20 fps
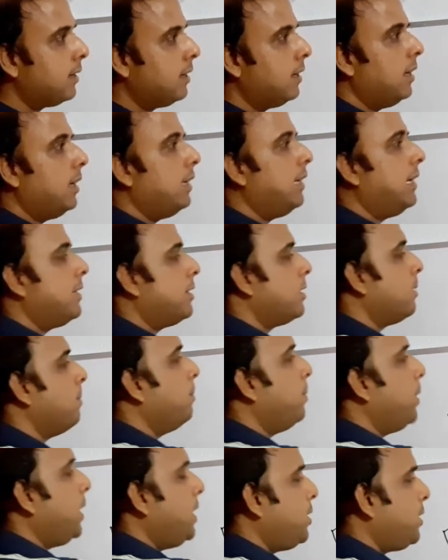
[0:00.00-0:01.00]
In case of
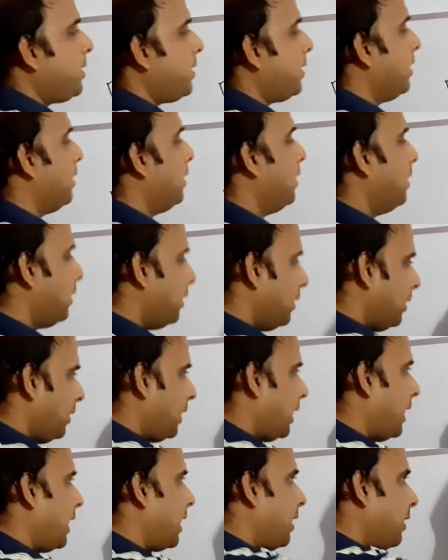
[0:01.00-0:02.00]
bridged,
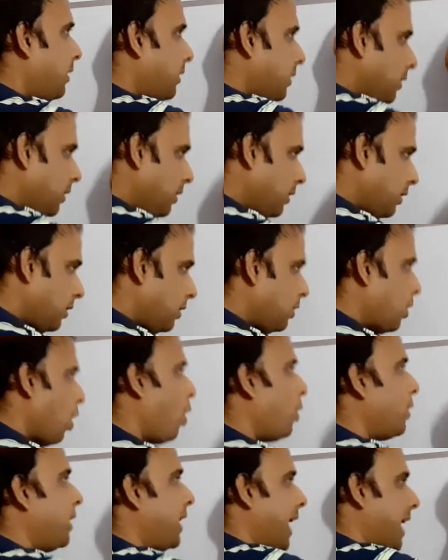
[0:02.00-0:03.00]
they are
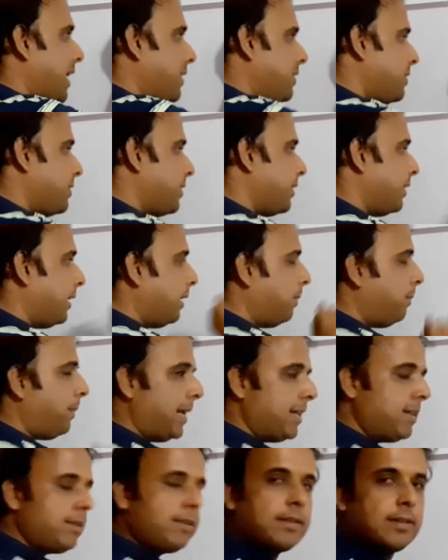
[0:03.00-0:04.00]
non-adjacently
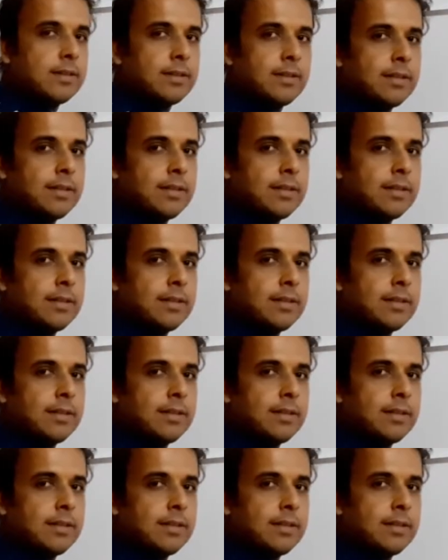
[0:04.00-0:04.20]
placed,